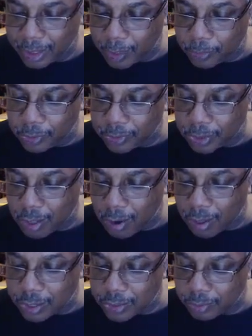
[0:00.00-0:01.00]
He pulled the
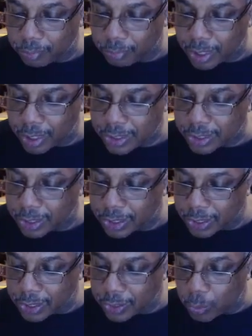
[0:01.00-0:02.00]
car into the brush,
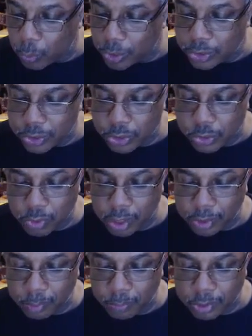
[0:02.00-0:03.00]
then went into the
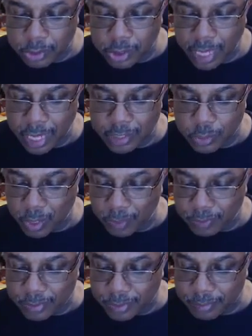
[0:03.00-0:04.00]
truck and took out his
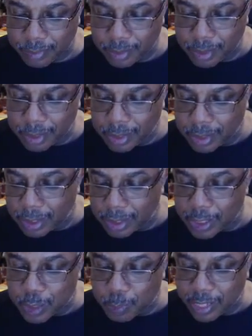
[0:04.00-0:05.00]
weapons.
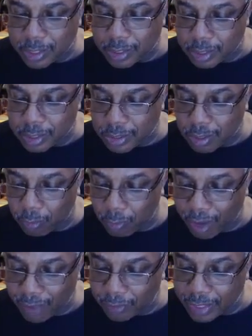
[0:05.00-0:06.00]
He inspected the
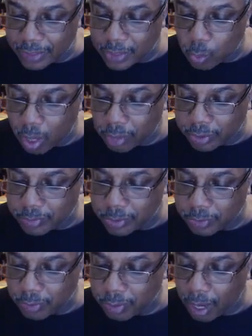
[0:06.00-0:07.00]
assault rifle as he walked
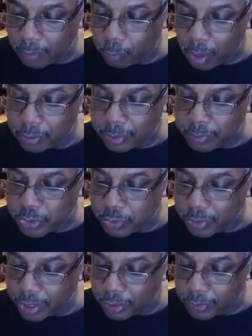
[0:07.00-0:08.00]
up the
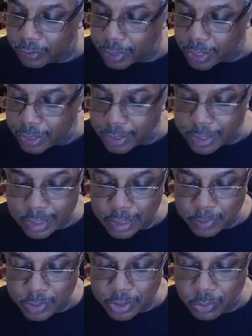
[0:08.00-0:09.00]
trail, then
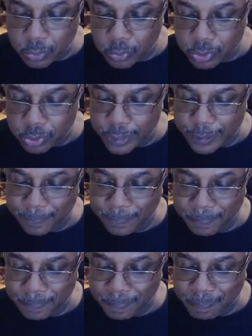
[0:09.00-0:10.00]
slipped into the woods.
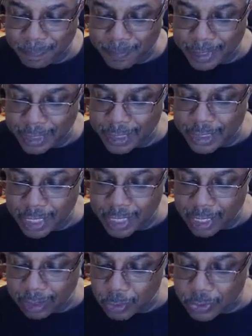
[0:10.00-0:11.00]
He
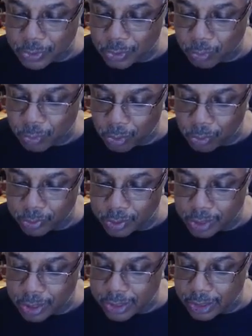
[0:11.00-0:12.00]
stayed close to the
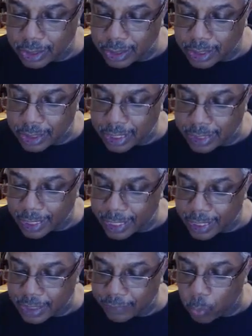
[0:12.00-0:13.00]
road until it ended at
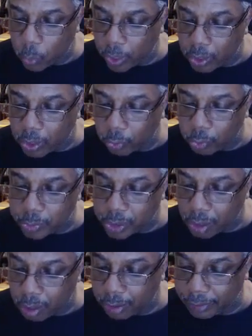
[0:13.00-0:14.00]
the edge of a
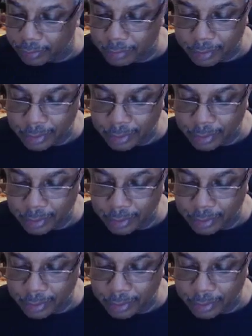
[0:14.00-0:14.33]
well-groomed yard.